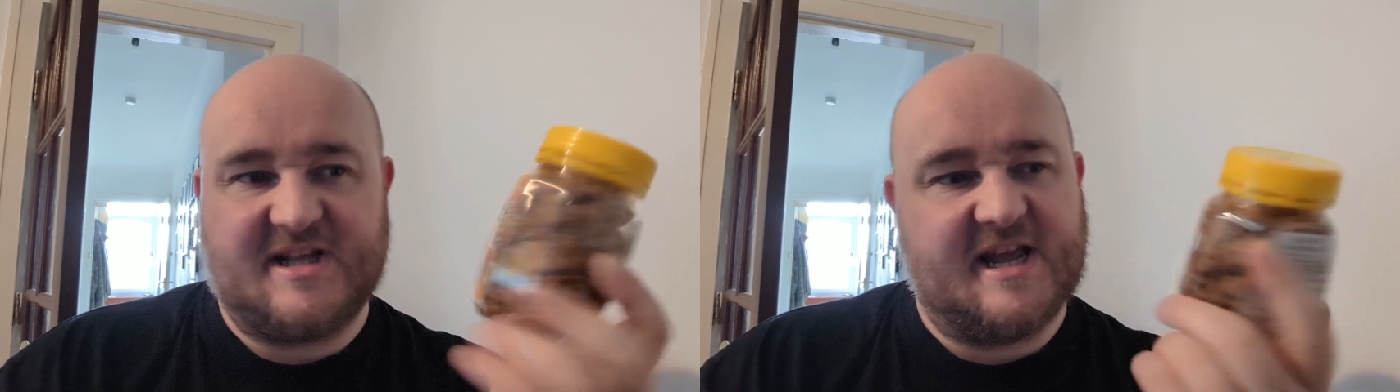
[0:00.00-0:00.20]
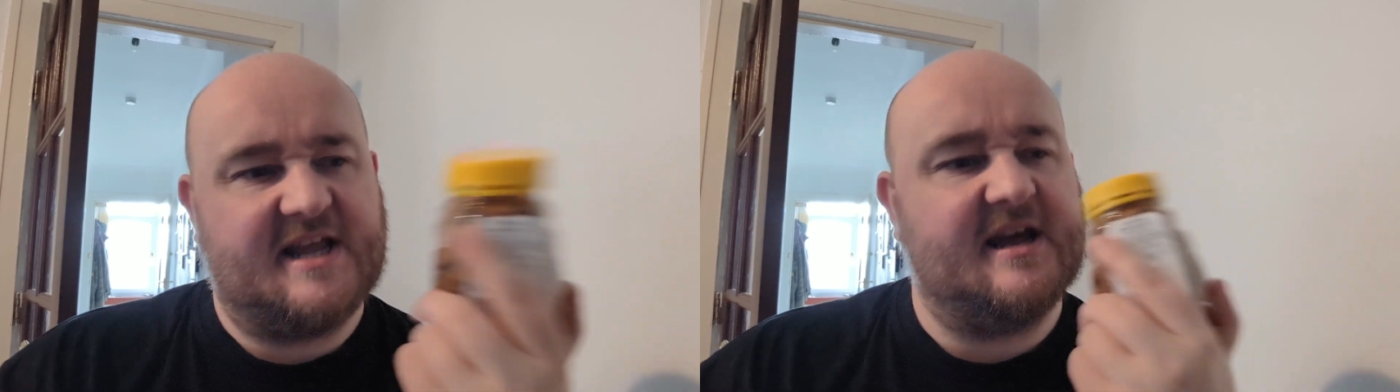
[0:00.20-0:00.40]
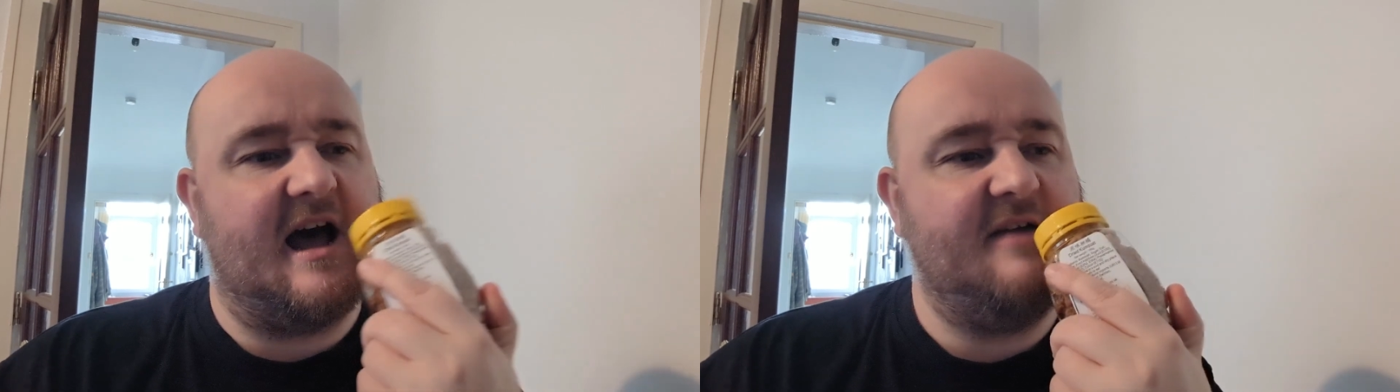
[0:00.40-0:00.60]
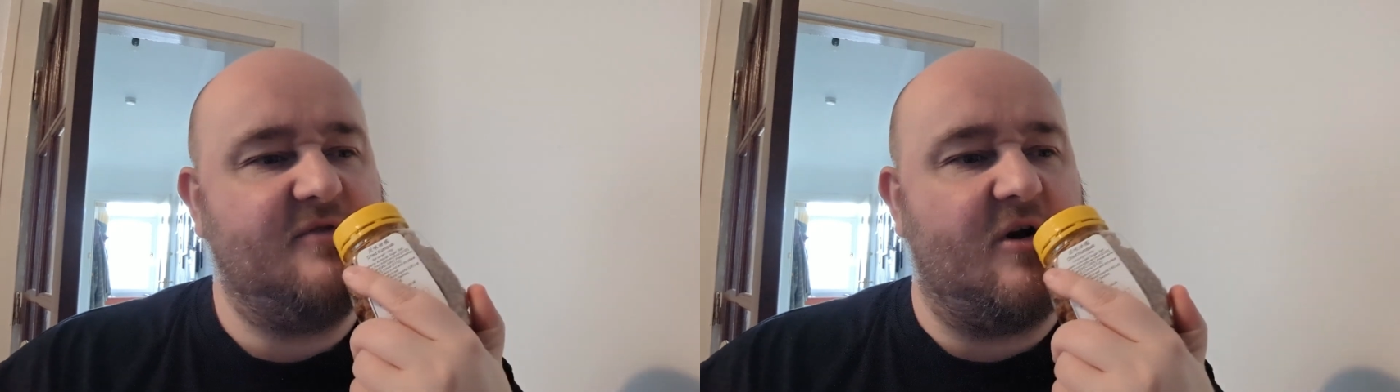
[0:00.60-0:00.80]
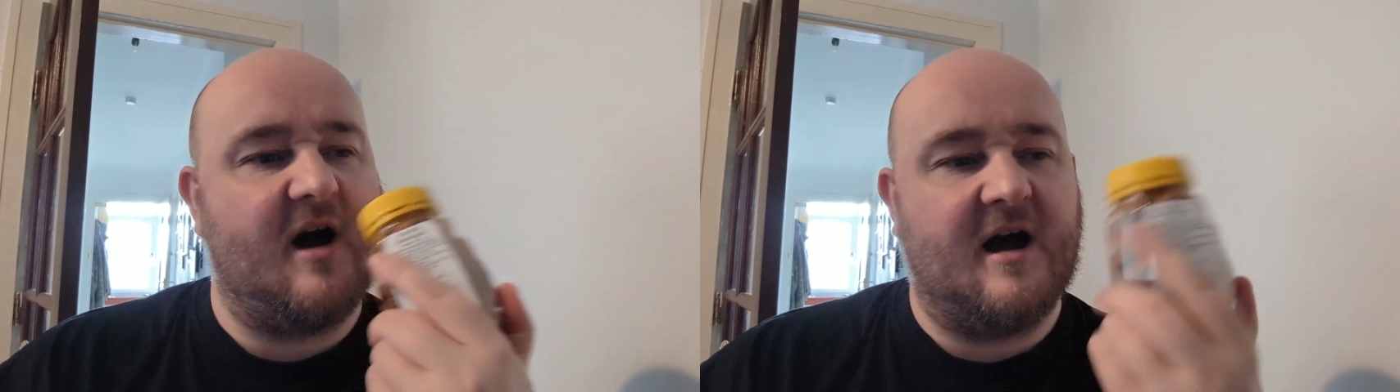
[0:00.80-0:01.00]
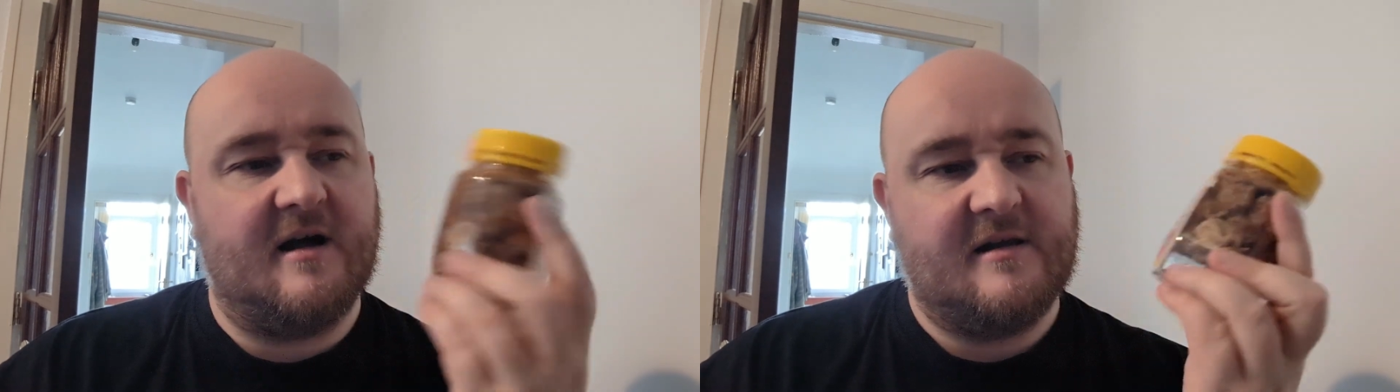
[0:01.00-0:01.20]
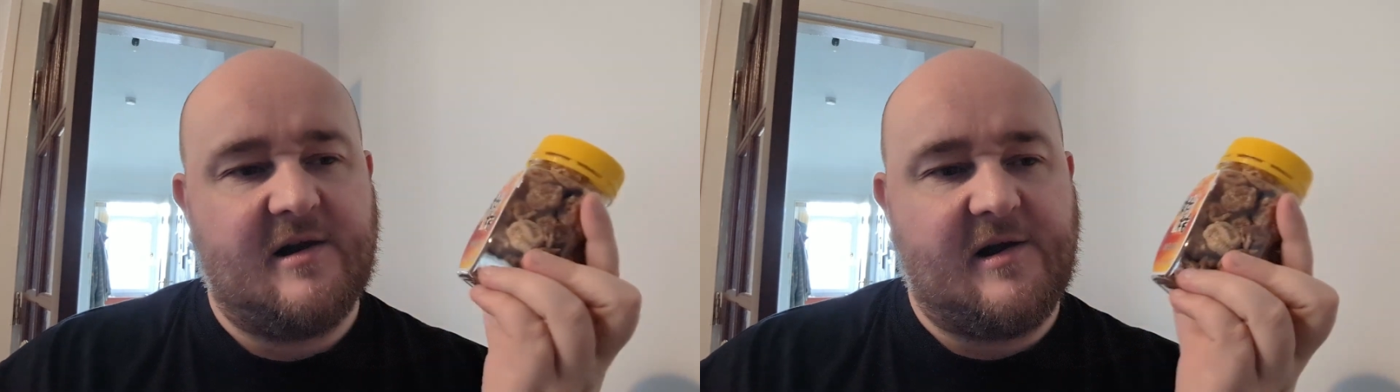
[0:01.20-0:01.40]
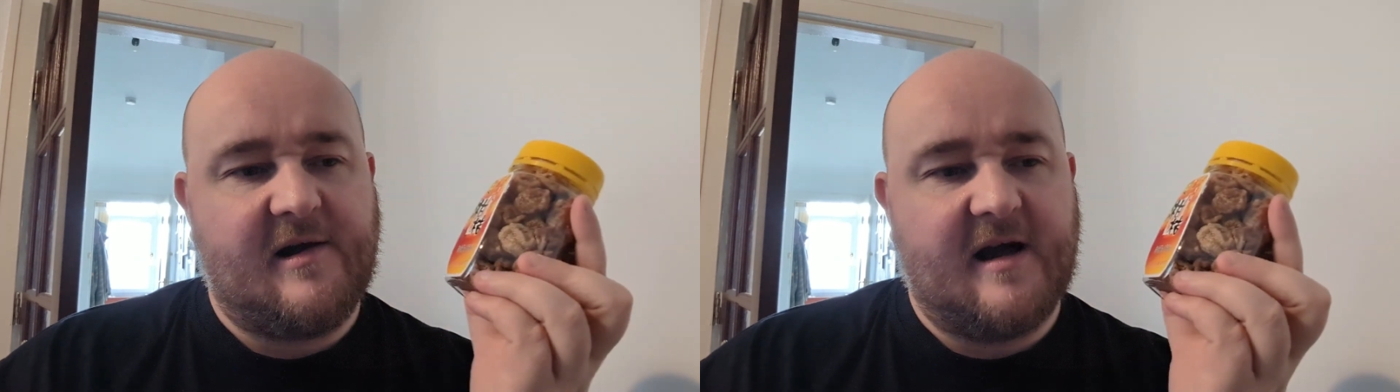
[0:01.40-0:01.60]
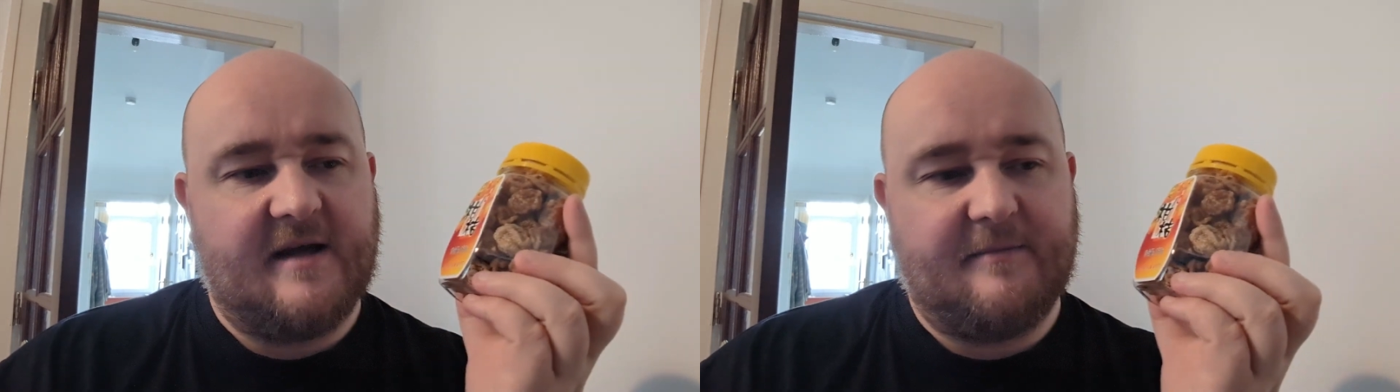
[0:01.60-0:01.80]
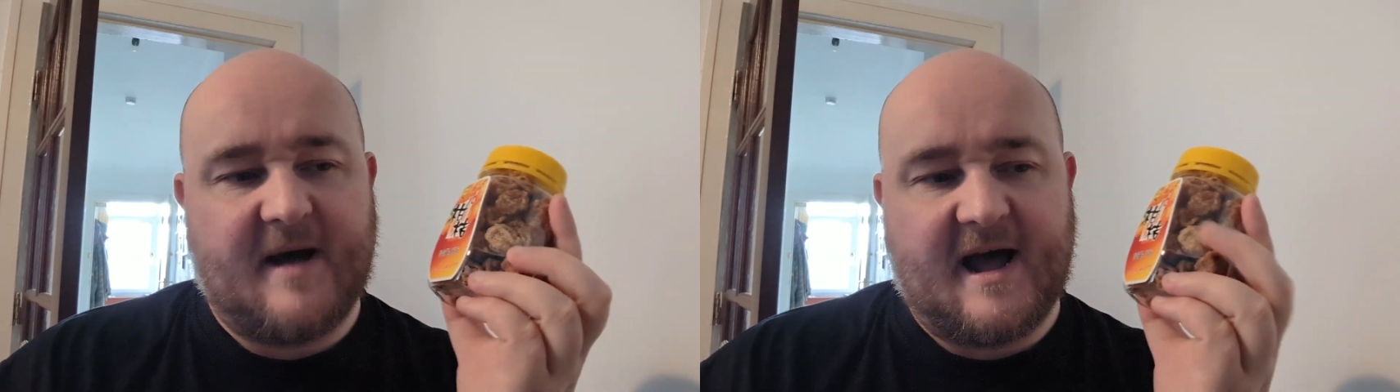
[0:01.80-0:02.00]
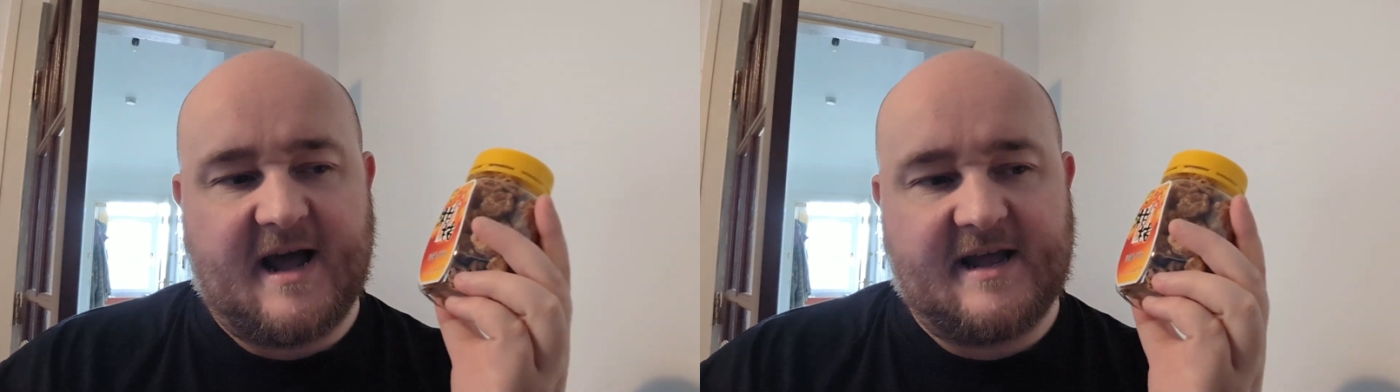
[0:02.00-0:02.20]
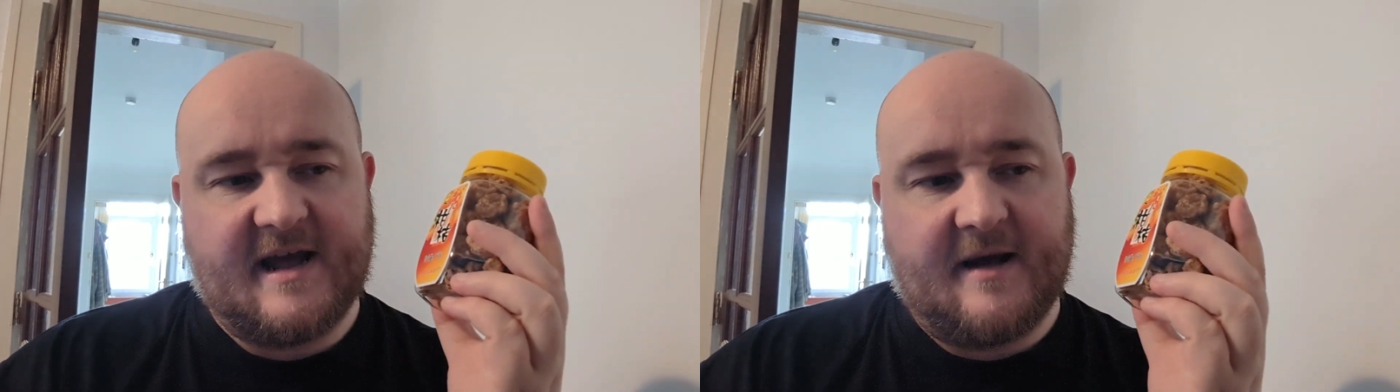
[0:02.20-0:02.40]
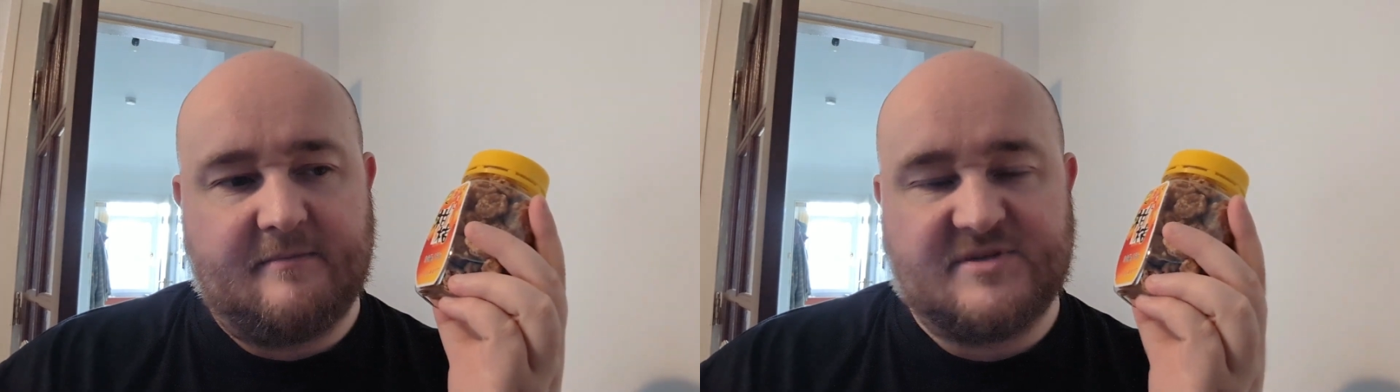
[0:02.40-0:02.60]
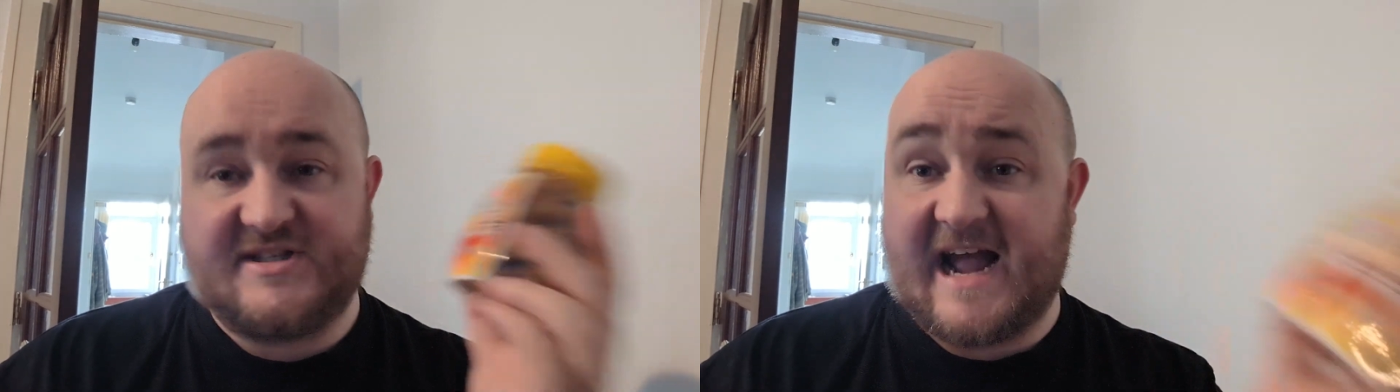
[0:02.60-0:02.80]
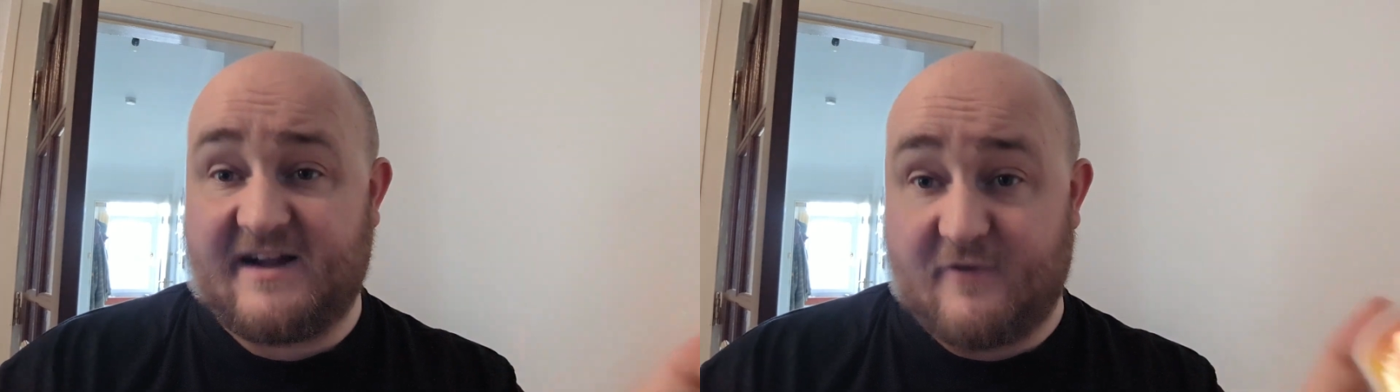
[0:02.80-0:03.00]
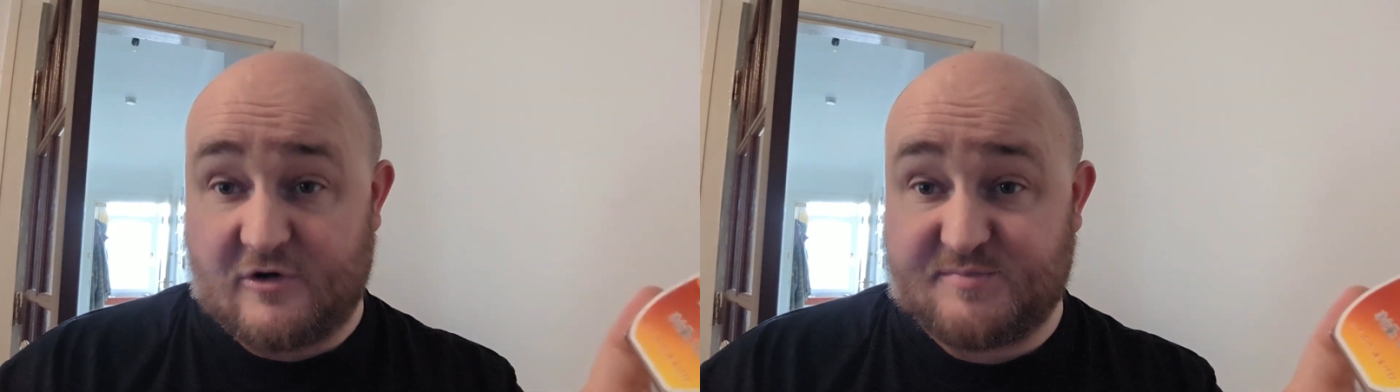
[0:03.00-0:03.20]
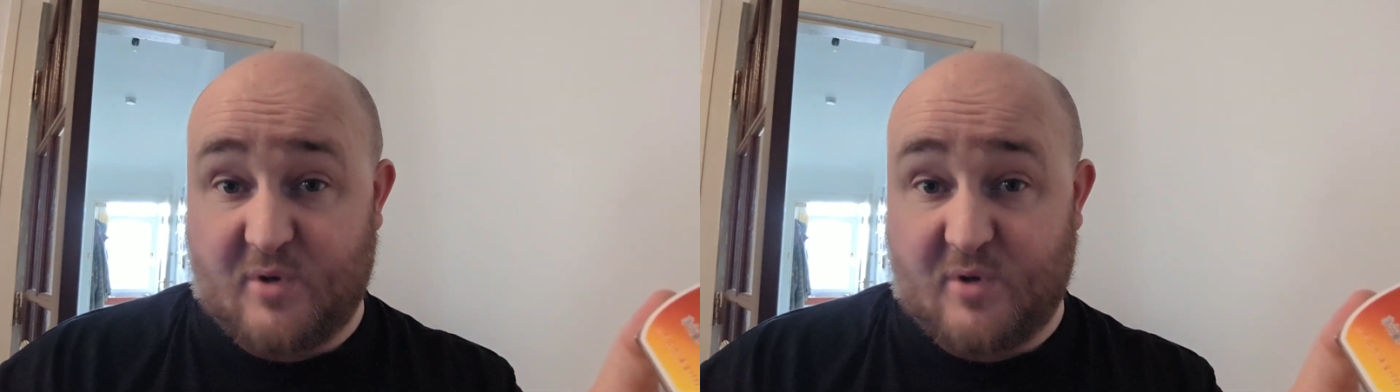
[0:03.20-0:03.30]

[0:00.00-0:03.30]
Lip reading: Like I've got my Snackverse